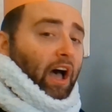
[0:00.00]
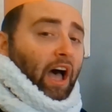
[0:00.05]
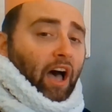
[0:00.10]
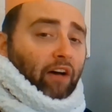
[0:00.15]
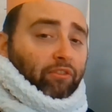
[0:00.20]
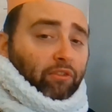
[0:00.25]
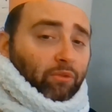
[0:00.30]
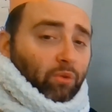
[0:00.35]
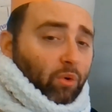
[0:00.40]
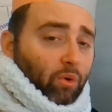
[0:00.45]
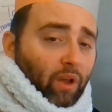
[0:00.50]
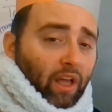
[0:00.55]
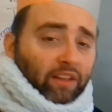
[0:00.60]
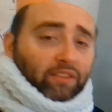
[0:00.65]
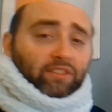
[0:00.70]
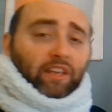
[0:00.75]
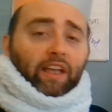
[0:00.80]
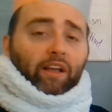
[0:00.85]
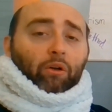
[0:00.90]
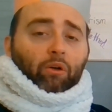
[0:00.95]
or half of a
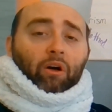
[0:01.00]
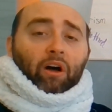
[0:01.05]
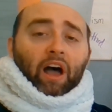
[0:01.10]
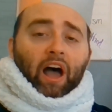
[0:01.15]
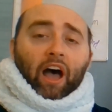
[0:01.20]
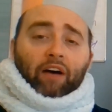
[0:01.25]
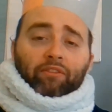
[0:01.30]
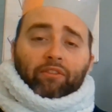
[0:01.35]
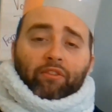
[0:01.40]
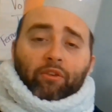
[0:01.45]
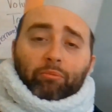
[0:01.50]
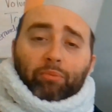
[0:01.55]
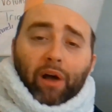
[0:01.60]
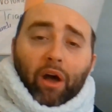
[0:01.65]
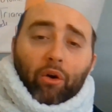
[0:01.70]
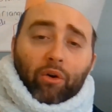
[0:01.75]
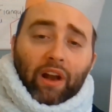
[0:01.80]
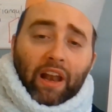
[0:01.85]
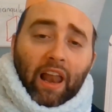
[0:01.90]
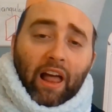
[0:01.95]
rectangle, or half of a
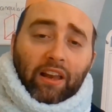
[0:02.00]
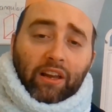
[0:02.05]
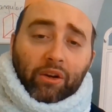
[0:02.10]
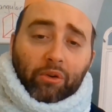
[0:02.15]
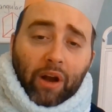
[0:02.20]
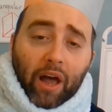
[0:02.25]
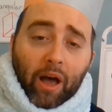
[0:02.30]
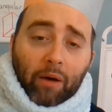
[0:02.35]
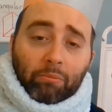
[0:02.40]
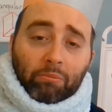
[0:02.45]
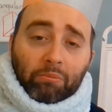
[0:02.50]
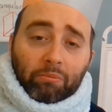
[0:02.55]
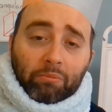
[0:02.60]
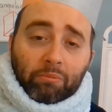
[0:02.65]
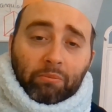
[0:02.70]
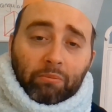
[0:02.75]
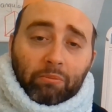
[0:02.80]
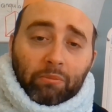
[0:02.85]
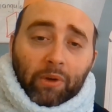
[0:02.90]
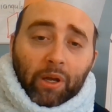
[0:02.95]
parallelogram.
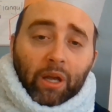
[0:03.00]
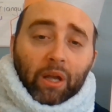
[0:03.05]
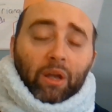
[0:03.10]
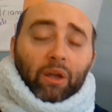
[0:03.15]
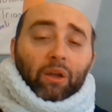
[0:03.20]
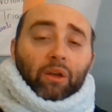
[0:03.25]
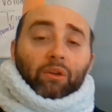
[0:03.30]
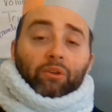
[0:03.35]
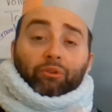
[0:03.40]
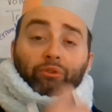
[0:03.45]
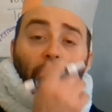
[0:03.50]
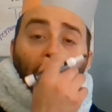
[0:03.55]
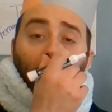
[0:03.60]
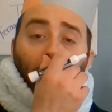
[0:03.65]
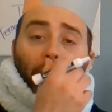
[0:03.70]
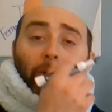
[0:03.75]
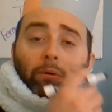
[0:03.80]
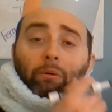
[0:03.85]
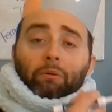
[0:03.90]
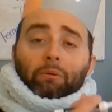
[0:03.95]

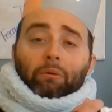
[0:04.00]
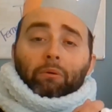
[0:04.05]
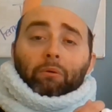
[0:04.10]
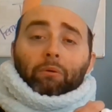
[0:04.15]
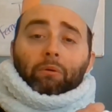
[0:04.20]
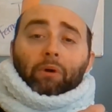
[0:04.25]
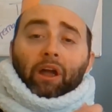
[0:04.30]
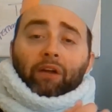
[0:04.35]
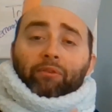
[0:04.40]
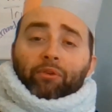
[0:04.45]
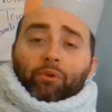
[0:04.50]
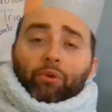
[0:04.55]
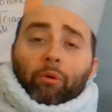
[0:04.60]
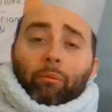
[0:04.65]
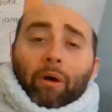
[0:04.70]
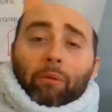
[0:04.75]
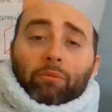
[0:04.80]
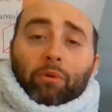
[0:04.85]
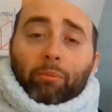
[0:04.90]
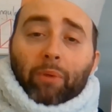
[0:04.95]
So, if you
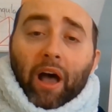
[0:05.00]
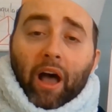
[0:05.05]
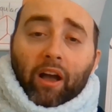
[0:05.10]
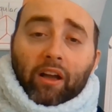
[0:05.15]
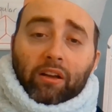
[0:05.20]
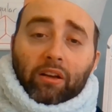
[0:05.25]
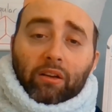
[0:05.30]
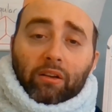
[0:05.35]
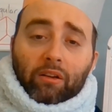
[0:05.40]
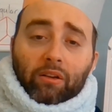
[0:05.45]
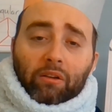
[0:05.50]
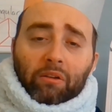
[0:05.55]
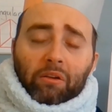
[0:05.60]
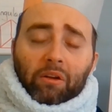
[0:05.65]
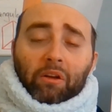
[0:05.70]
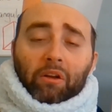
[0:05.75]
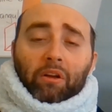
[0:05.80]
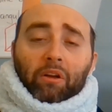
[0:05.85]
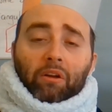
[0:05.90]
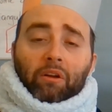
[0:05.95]
remember back
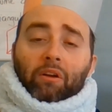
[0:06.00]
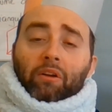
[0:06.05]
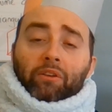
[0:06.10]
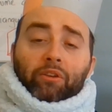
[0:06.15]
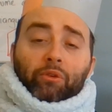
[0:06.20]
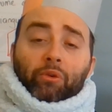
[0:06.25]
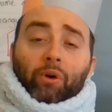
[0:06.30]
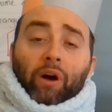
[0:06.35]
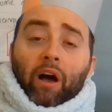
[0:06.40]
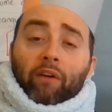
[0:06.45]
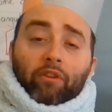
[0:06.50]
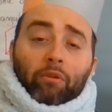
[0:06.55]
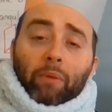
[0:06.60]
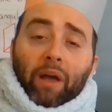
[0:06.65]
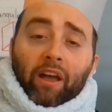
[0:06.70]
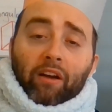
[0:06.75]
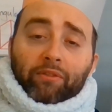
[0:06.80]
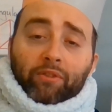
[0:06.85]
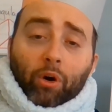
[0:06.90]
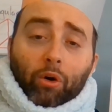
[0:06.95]
to whoever
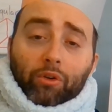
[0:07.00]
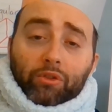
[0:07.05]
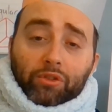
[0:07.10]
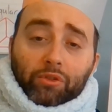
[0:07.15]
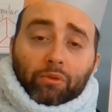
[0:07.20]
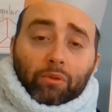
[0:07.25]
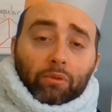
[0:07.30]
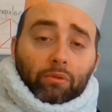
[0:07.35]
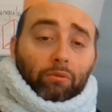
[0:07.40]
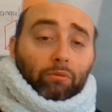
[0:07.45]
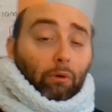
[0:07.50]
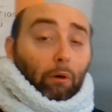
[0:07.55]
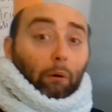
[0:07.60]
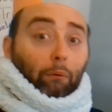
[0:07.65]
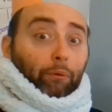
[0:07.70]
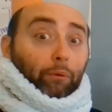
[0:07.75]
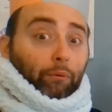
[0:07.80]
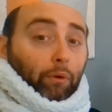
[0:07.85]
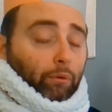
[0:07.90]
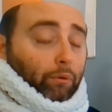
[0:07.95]
may have taught you,
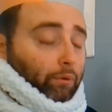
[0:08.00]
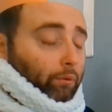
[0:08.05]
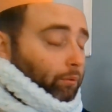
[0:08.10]
I don't know